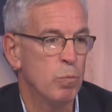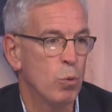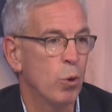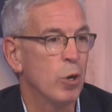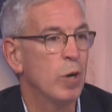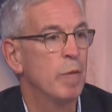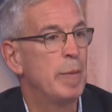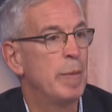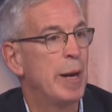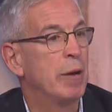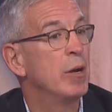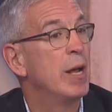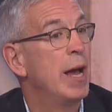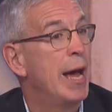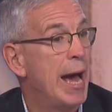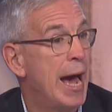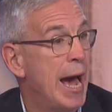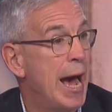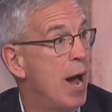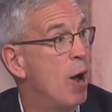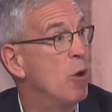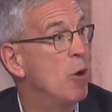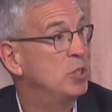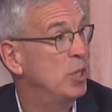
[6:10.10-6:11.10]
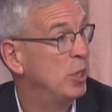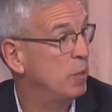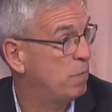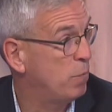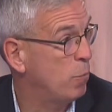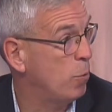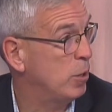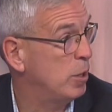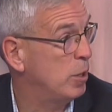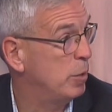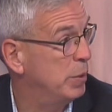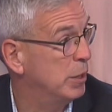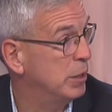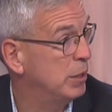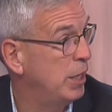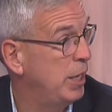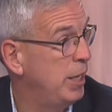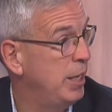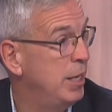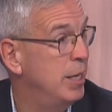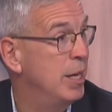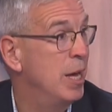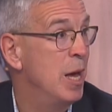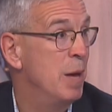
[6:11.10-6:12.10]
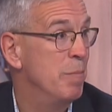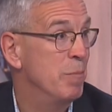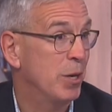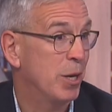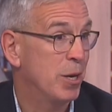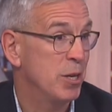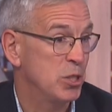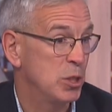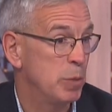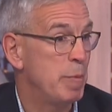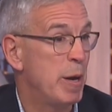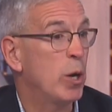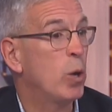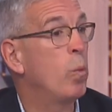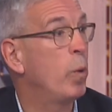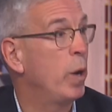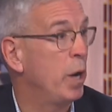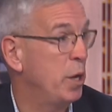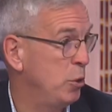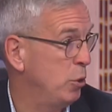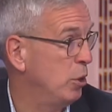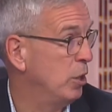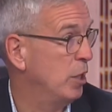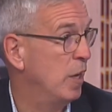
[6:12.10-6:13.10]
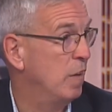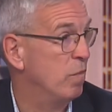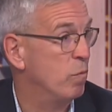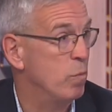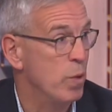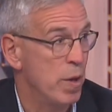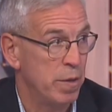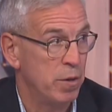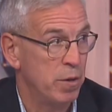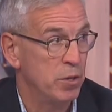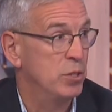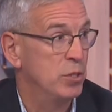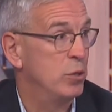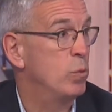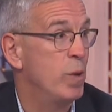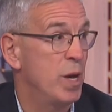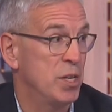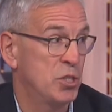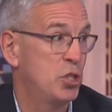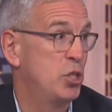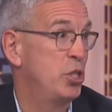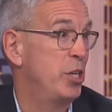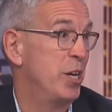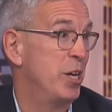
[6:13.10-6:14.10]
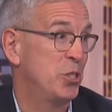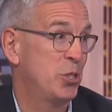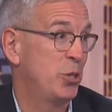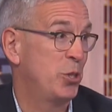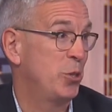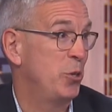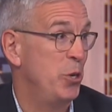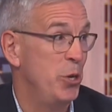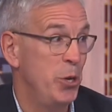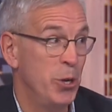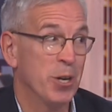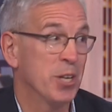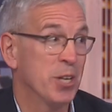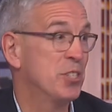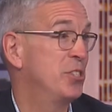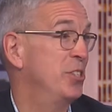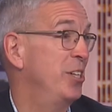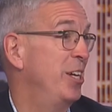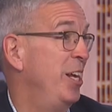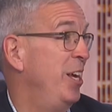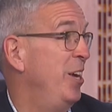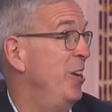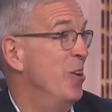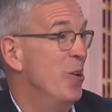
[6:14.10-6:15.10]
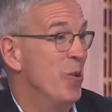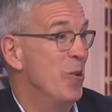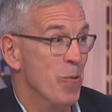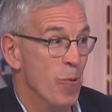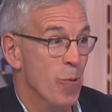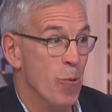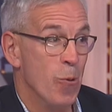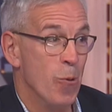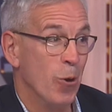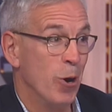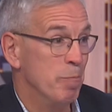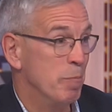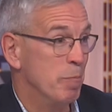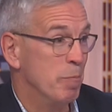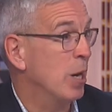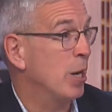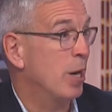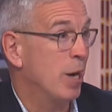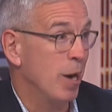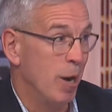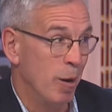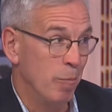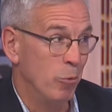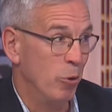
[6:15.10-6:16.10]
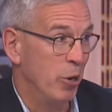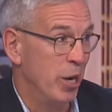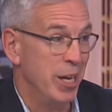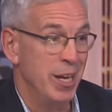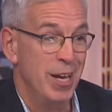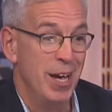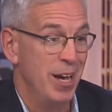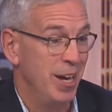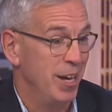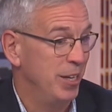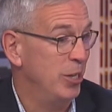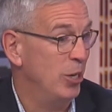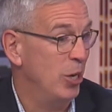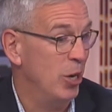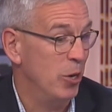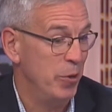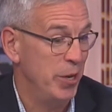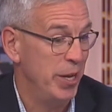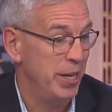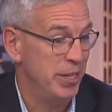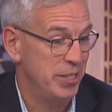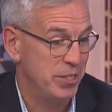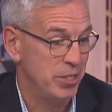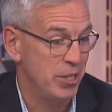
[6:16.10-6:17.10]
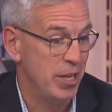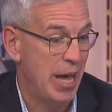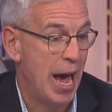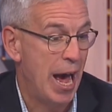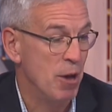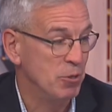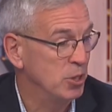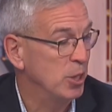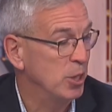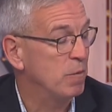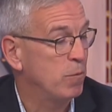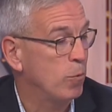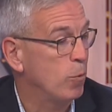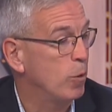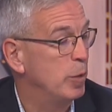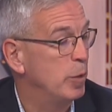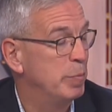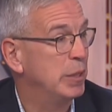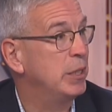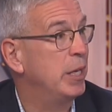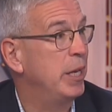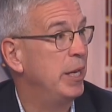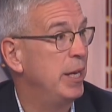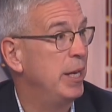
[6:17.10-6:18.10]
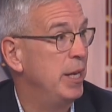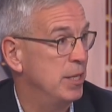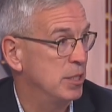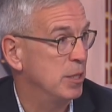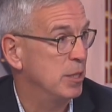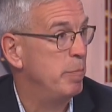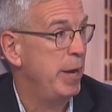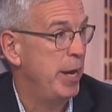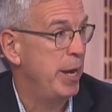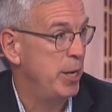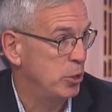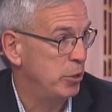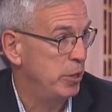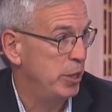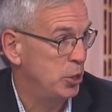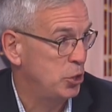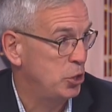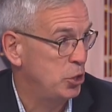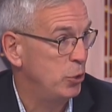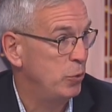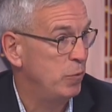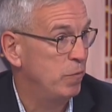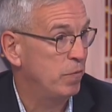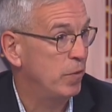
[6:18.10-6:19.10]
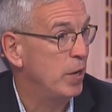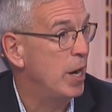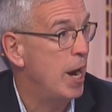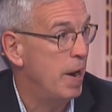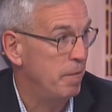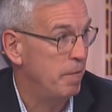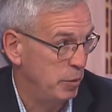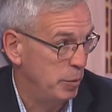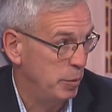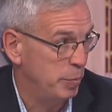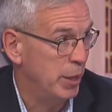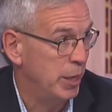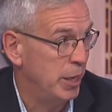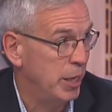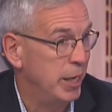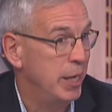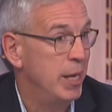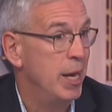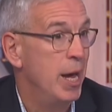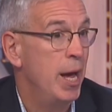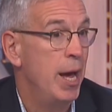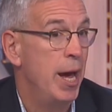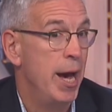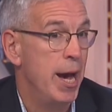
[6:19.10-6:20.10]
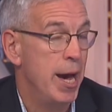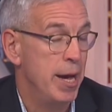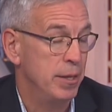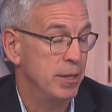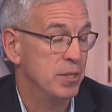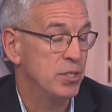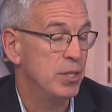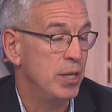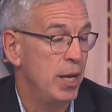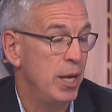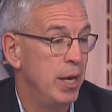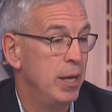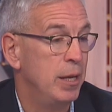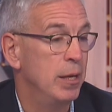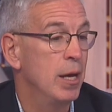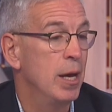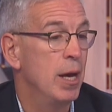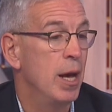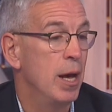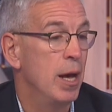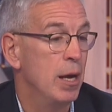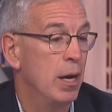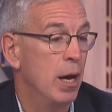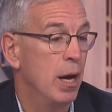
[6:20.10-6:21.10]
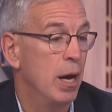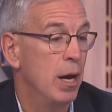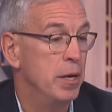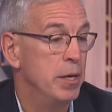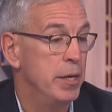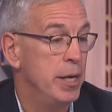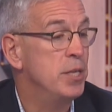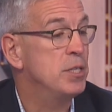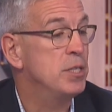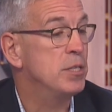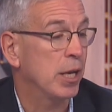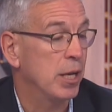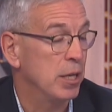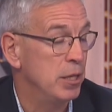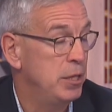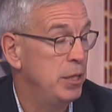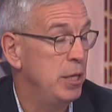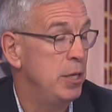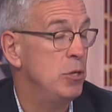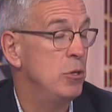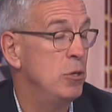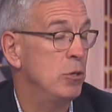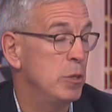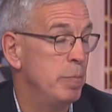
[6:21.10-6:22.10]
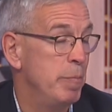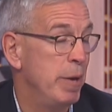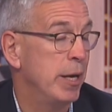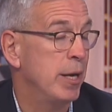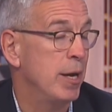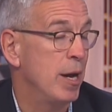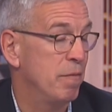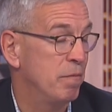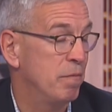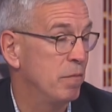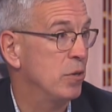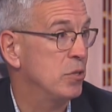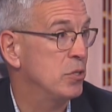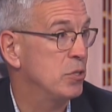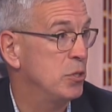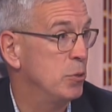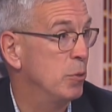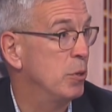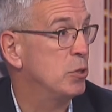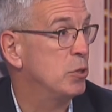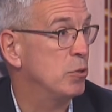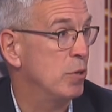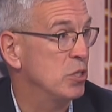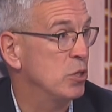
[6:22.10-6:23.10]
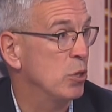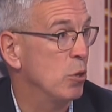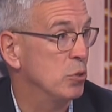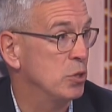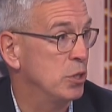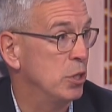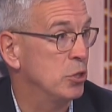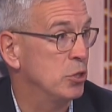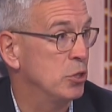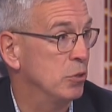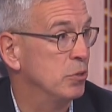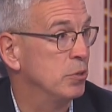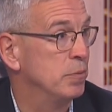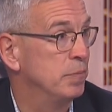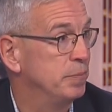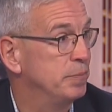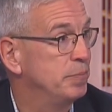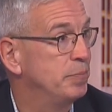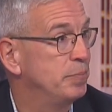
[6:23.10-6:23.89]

more about housing affordability, because no matter where you live, whether it's in Westchester, New York City, or Montgomery, housing affordability is a major issue for everybody, and the state needs to continue to make efforts to address those issues.